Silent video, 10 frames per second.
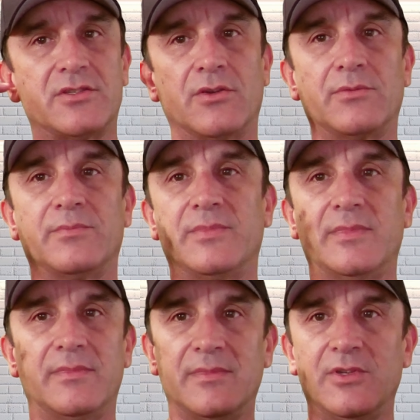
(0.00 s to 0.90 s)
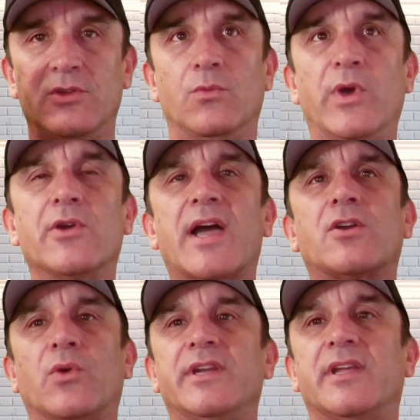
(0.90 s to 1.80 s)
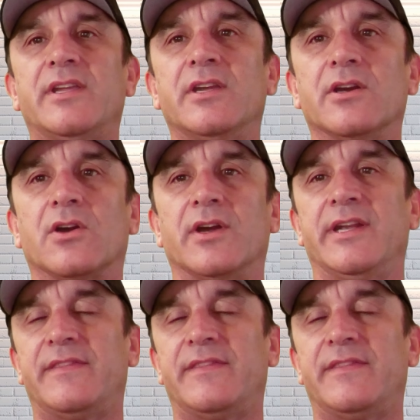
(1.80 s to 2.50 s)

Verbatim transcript: So we're not going to hear